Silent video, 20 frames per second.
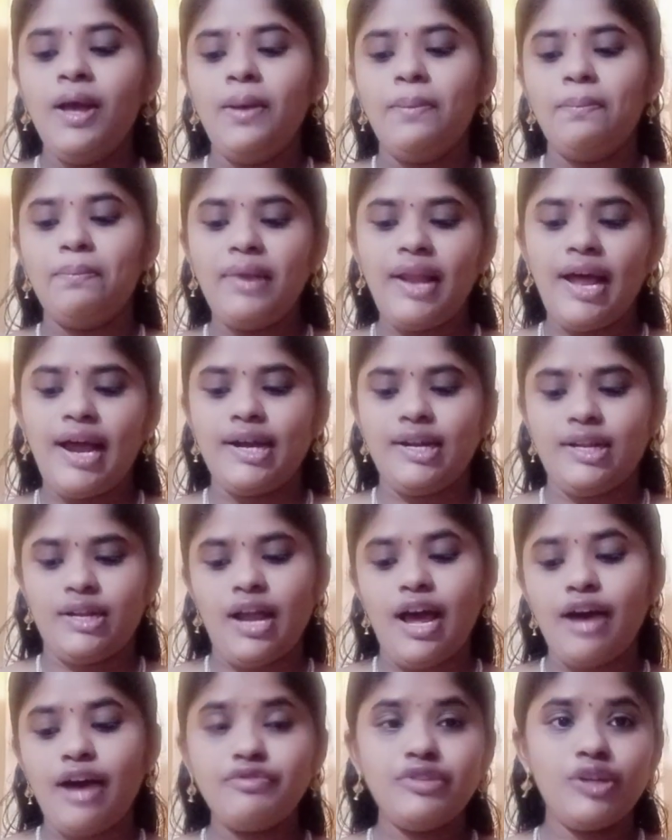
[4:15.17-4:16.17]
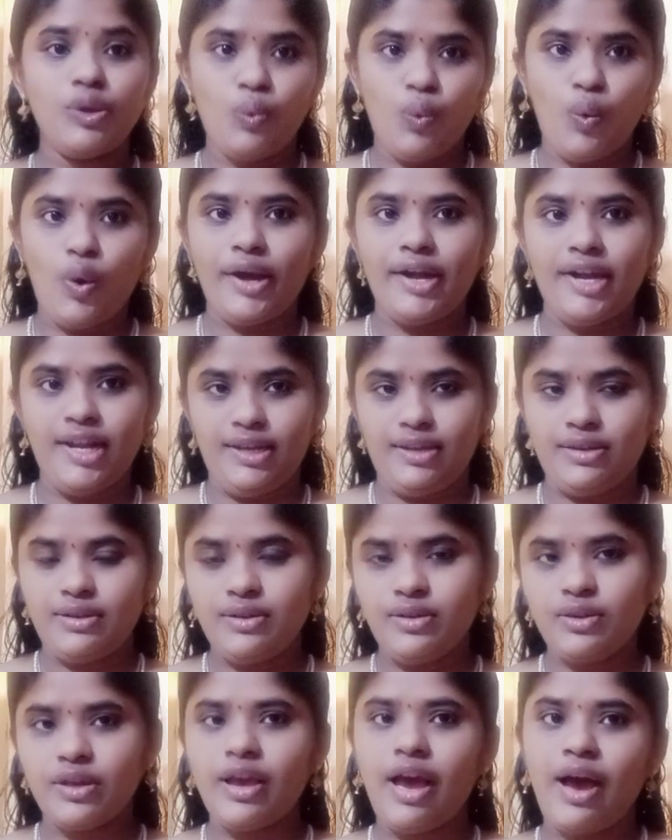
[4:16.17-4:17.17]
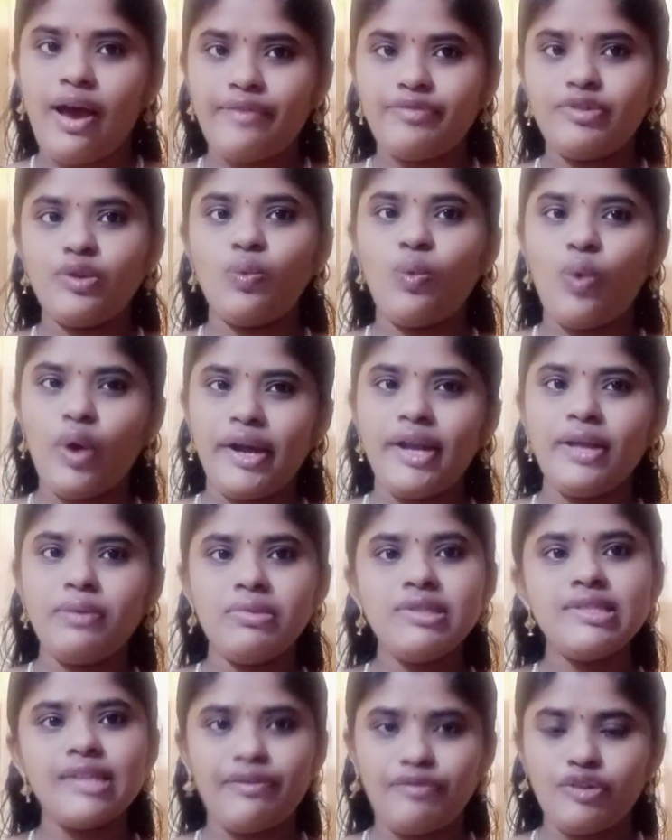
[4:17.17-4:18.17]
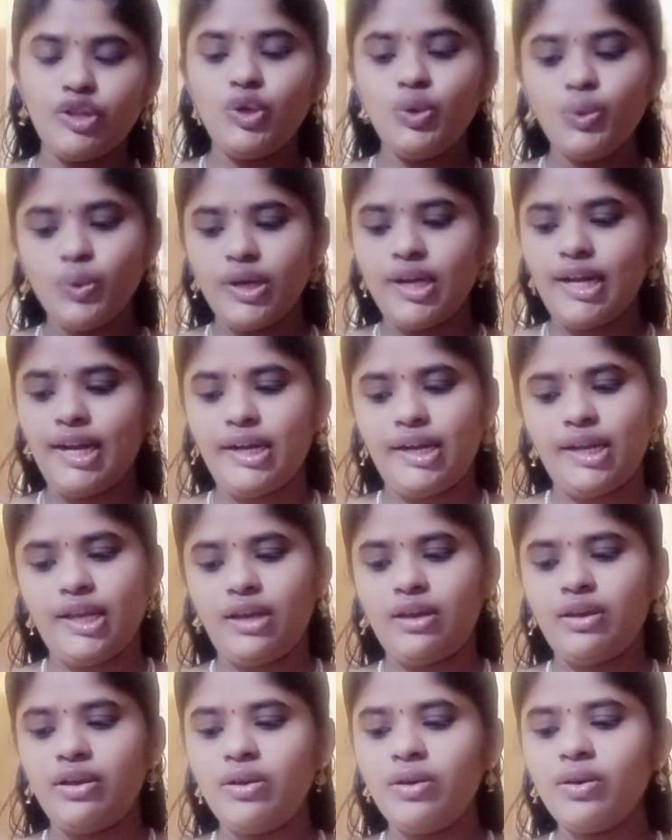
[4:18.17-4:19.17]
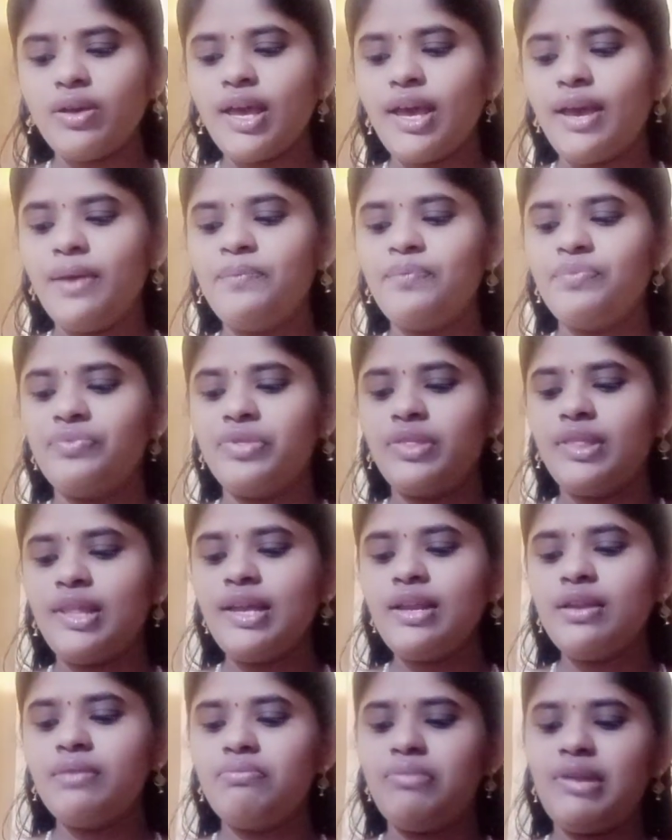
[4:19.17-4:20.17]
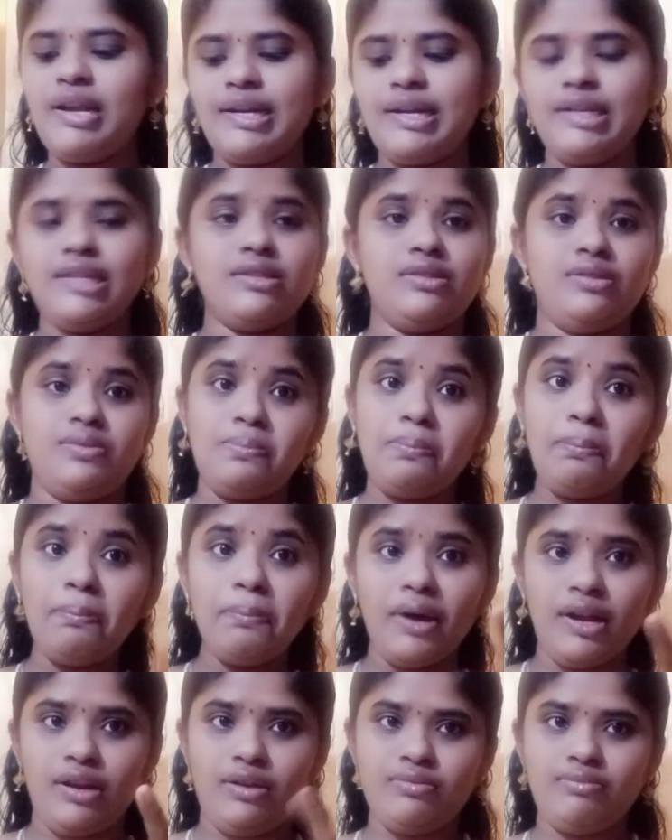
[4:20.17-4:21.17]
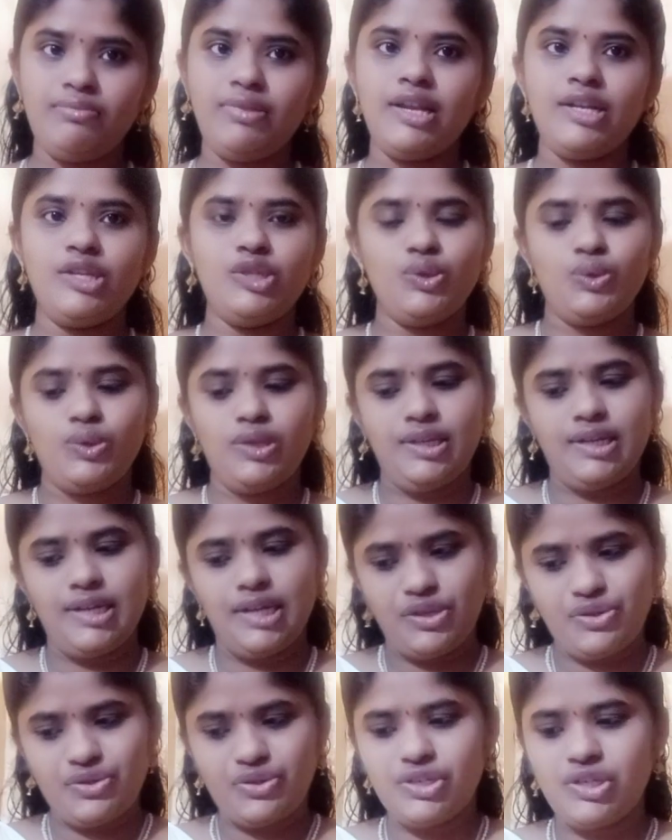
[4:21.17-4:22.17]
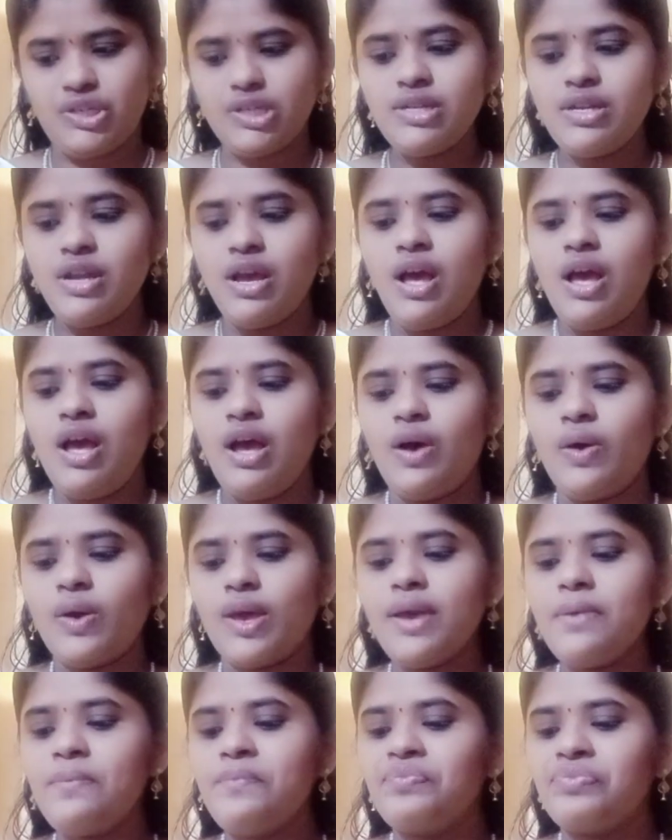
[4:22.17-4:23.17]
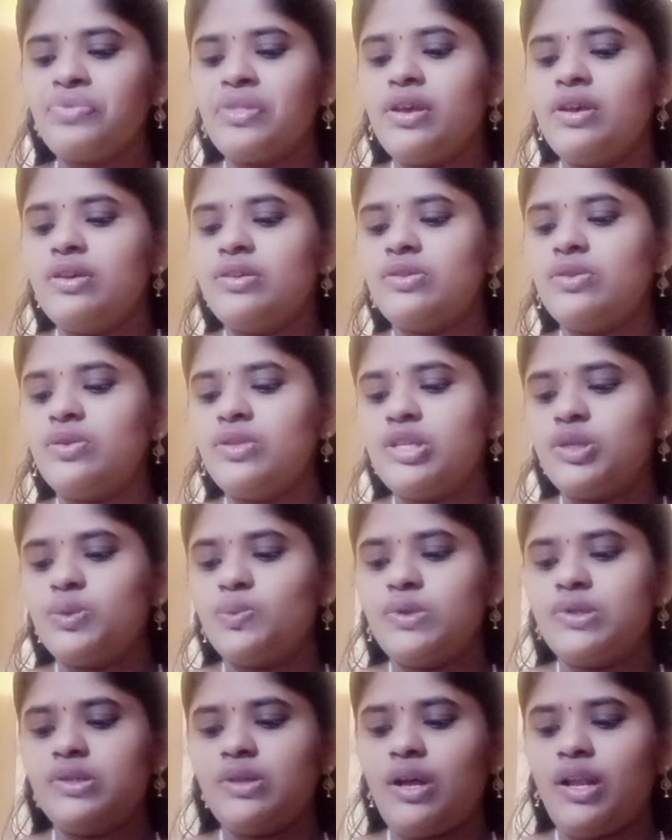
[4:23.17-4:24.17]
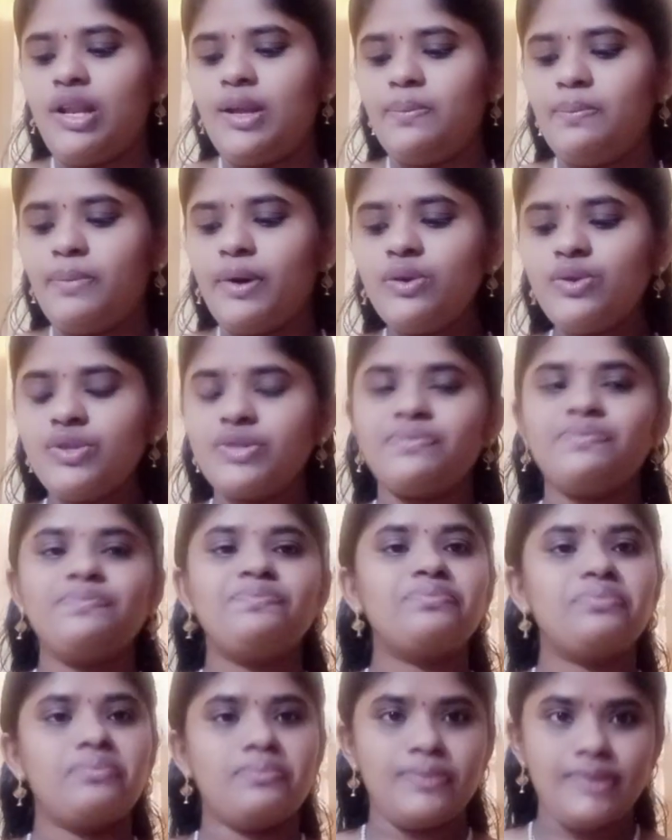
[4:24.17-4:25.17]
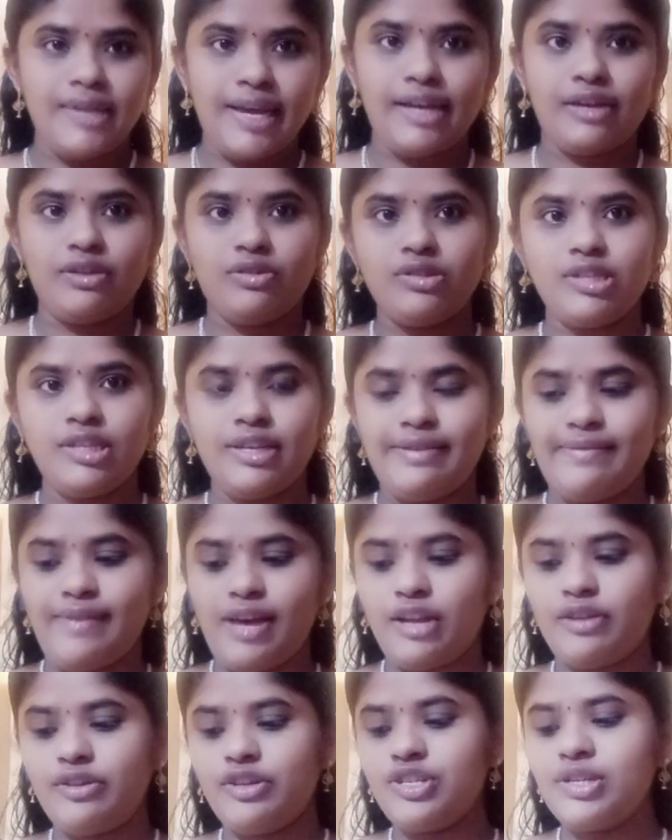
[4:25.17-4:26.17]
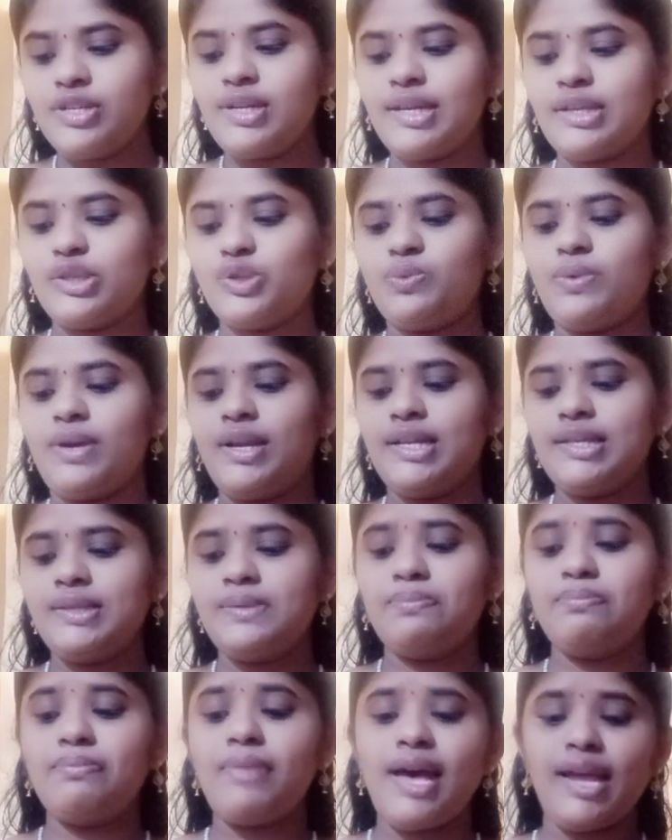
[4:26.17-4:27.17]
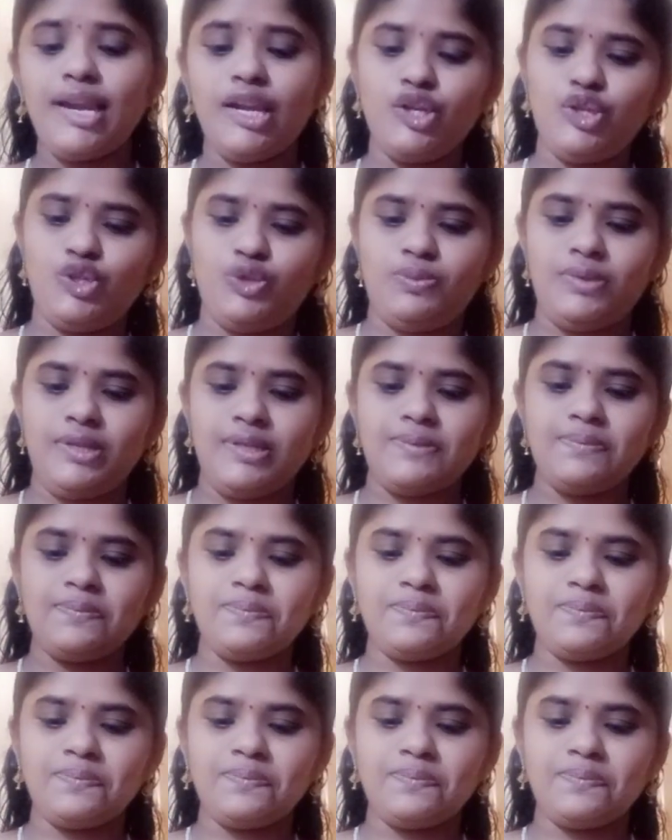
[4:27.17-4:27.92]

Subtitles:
bladder after voiding. Okay, after voiding means after urinating. Okay, then blood test, blood urine nitrogen. Okay, so this was all about diagnostic evaluation. Next one is management.